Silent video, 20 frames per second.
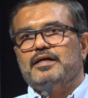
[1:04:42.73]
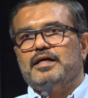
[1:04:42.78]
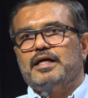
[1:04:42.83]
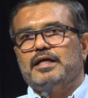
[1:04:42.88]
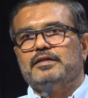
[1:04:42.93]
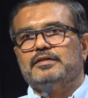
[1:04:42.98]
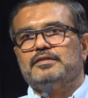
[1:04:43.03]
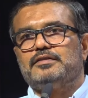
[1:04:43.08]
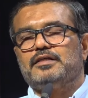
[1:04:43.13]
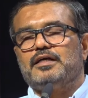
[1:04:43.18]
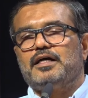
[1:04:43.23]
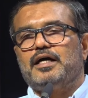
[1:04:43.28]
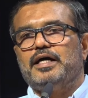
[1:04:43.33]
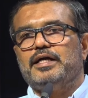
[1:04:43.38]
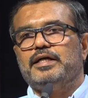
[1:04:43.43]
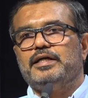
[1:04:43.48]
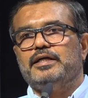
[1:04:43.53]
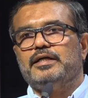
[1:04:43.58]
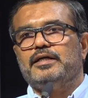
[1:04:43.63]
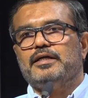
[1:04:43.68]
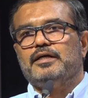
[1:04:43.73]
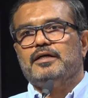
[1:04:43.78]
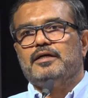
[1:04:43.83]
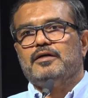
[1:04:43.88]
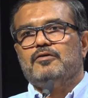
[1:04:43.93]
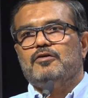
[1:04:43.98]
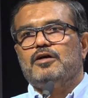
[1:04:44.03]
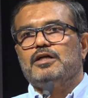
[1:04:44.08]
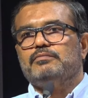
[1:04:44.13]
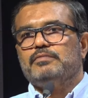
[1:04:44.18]
and I,
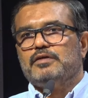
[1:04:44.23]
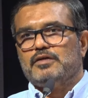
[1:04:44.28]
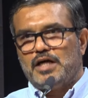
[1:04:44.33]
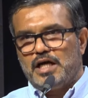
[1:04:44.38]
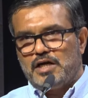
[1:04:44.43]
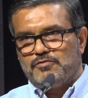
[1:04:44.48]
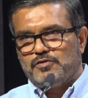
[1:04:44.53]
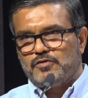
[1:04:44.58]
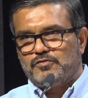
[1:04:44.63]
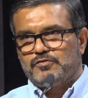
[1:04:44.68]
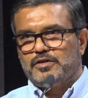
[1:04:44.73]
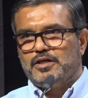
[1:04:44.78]
on behalf of